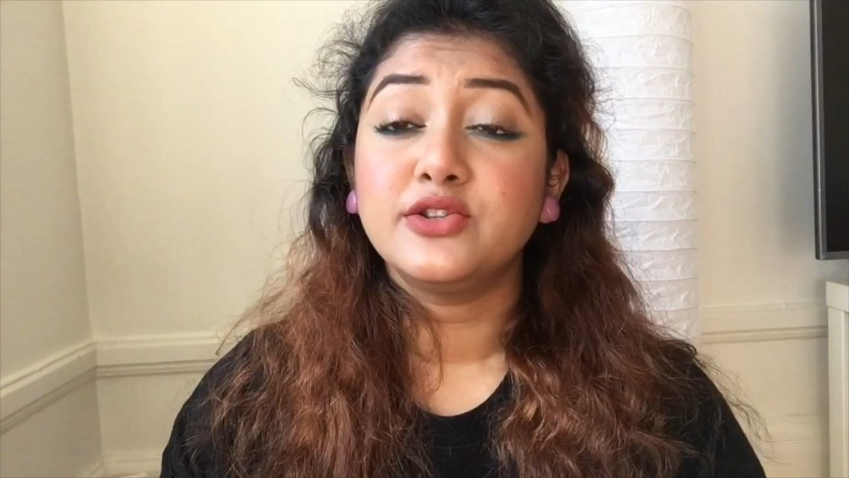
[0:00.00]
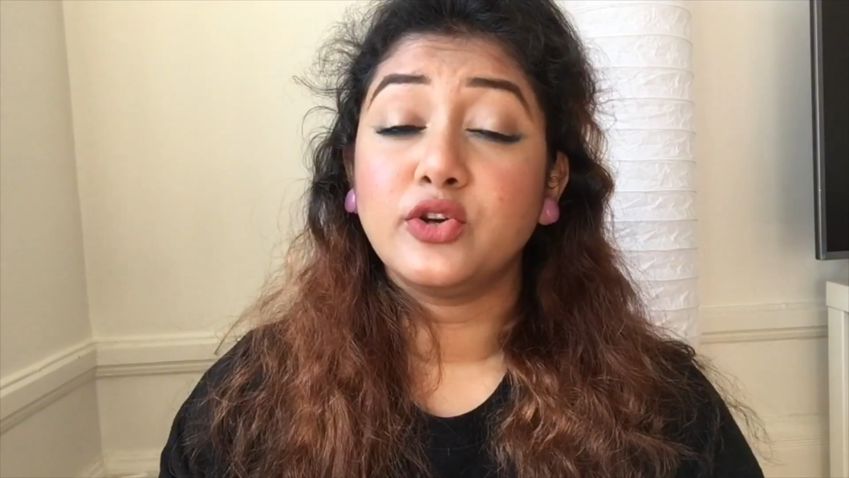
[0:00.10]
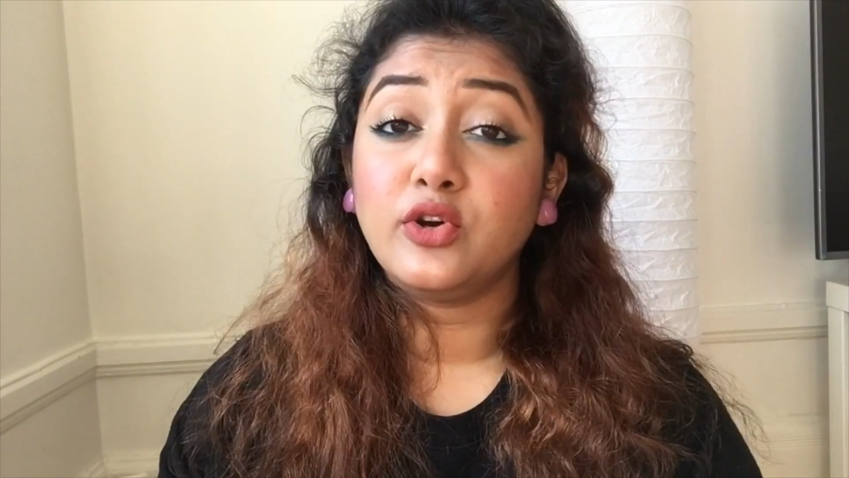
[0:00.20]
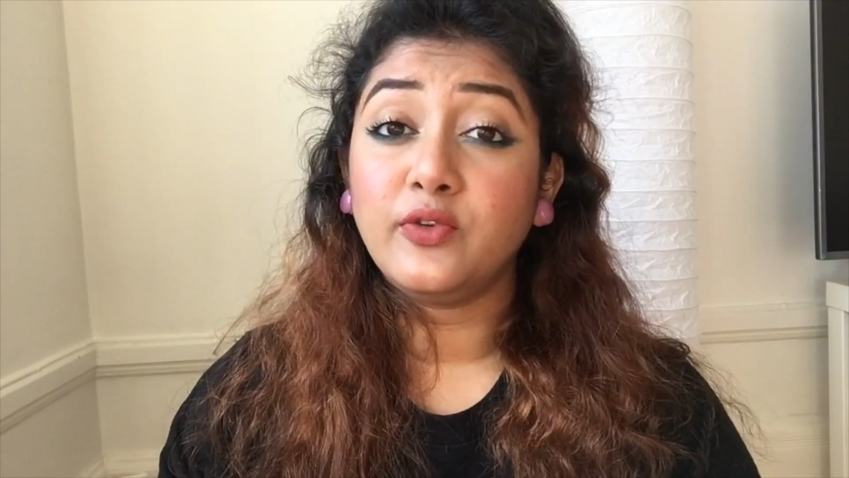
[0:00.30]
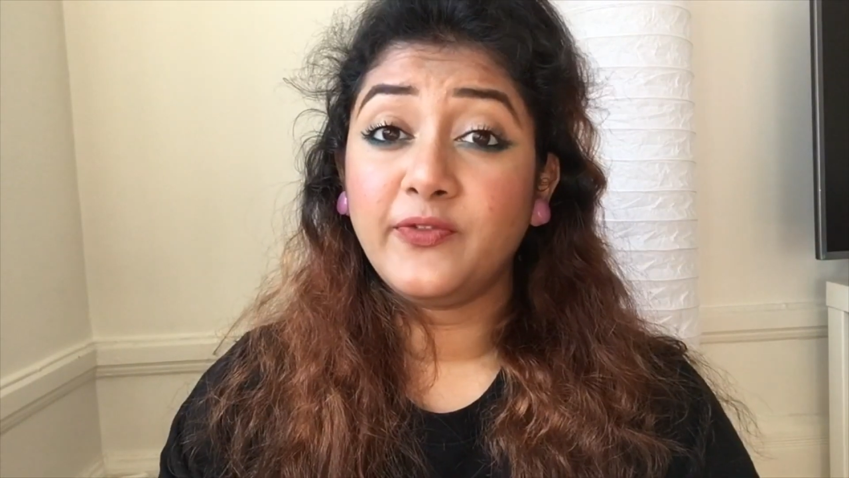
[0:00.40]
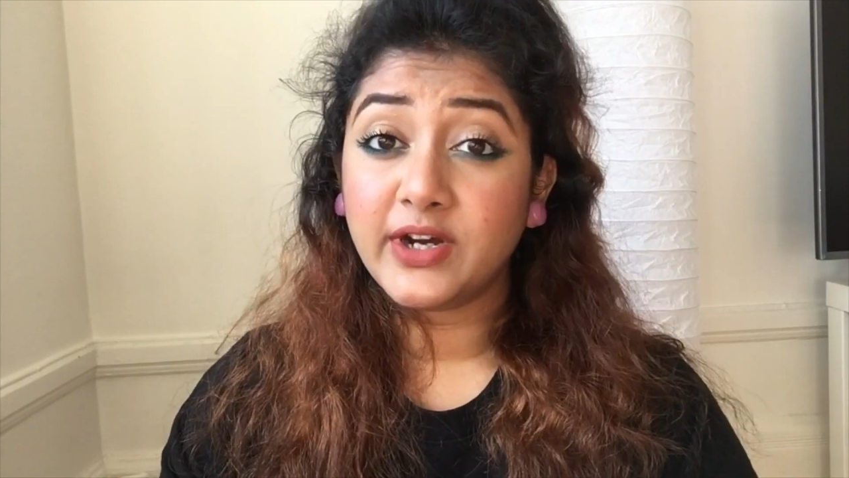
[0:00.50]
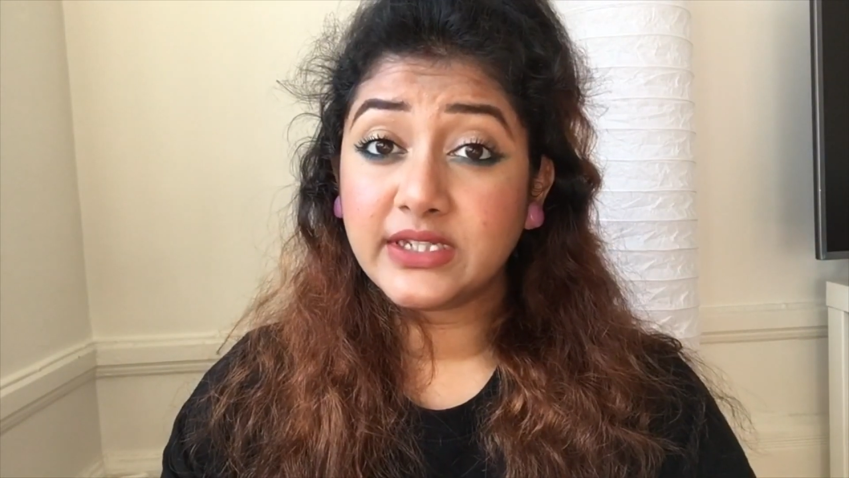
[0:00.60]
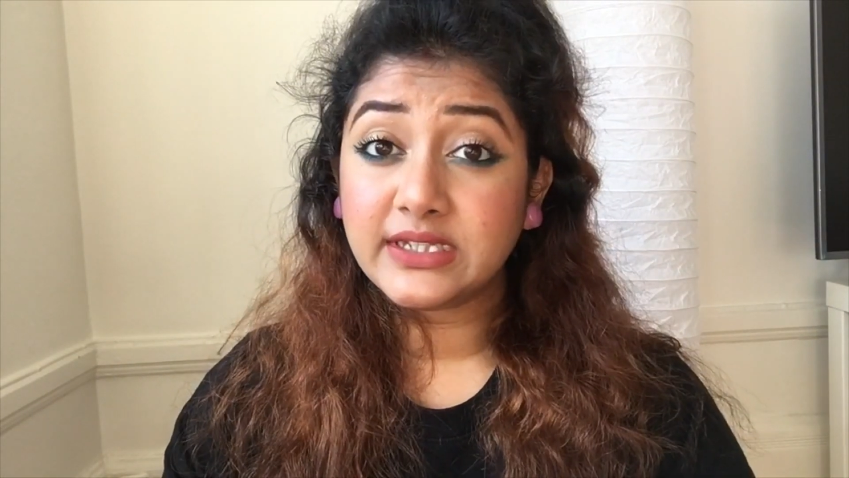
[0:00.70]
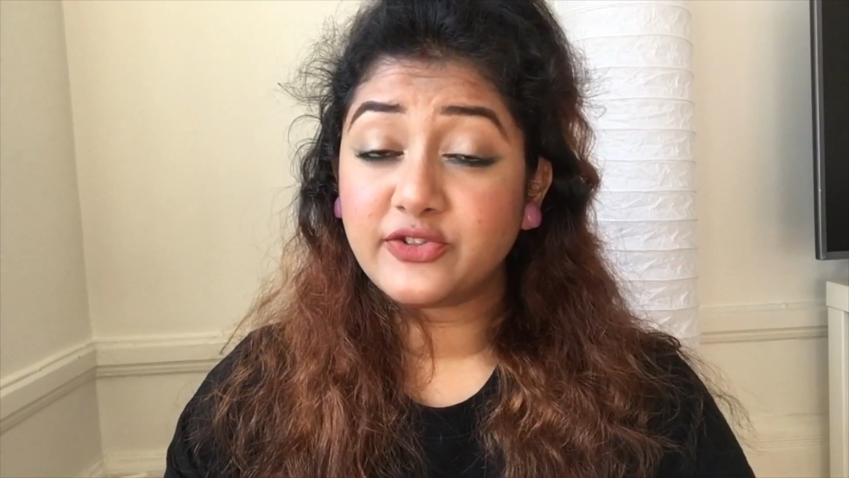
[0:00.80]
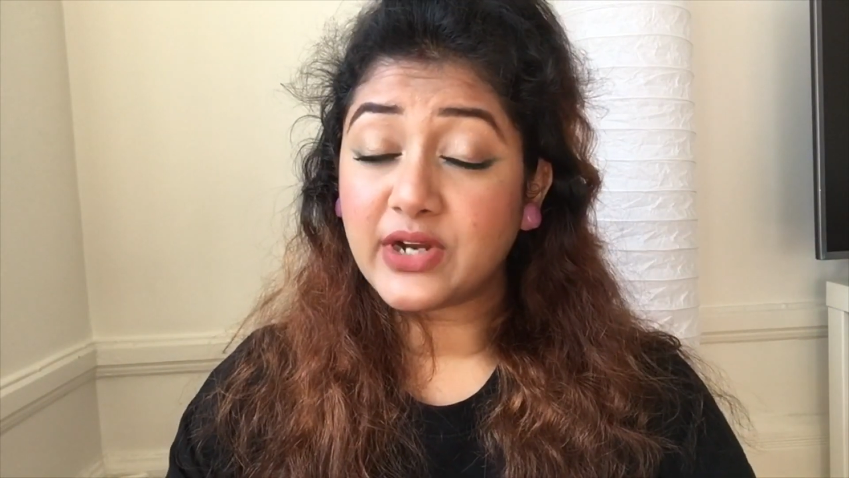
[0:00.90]
So
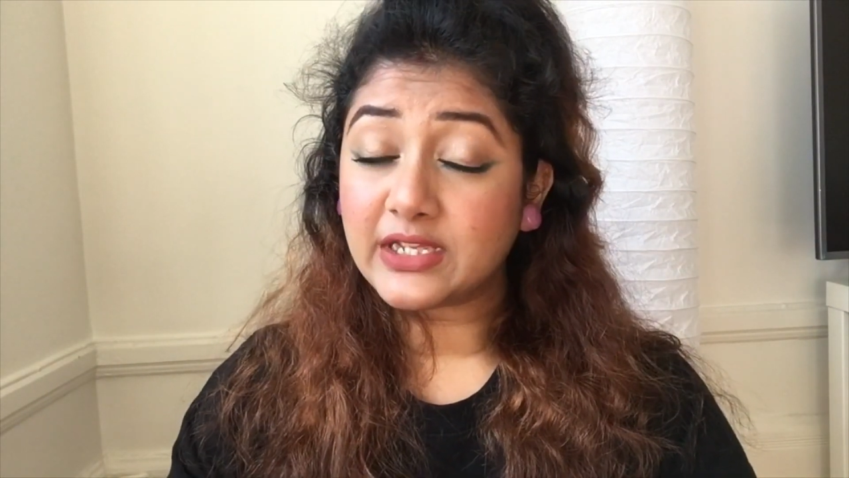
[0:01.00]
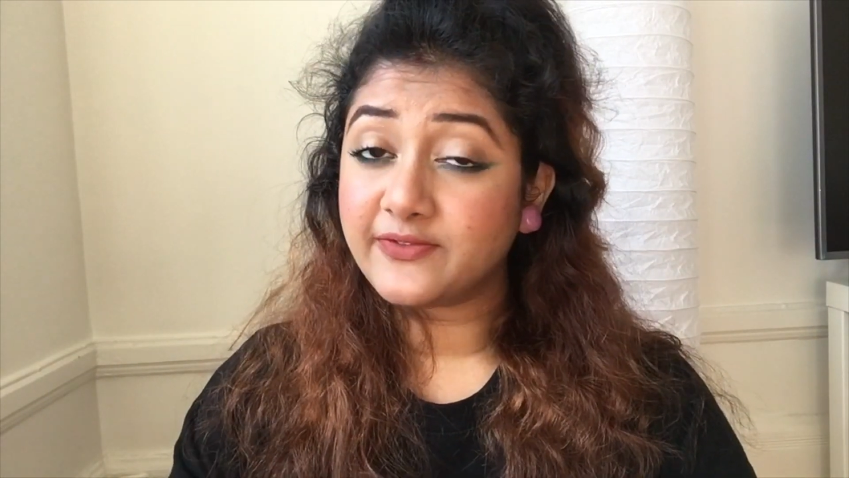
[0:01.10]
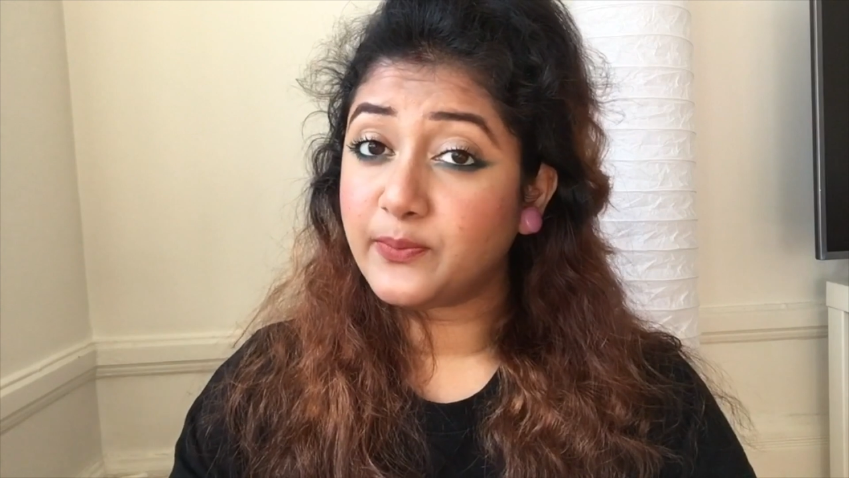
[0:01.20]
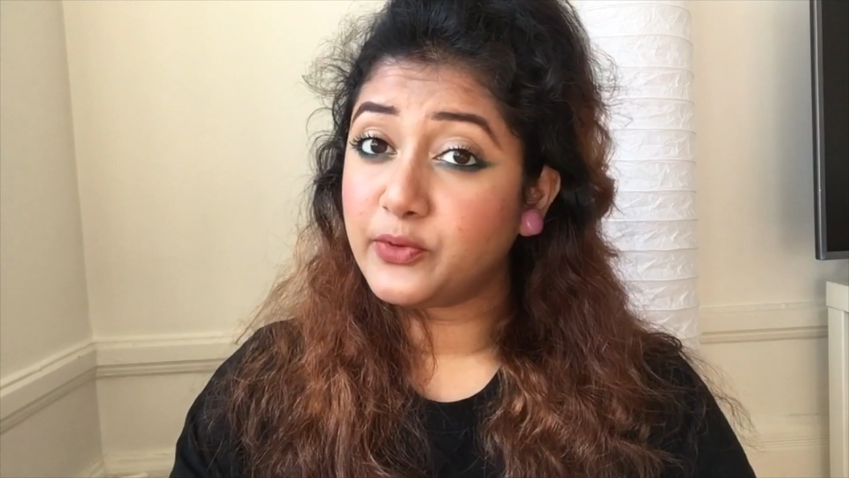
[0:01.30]
first the transfer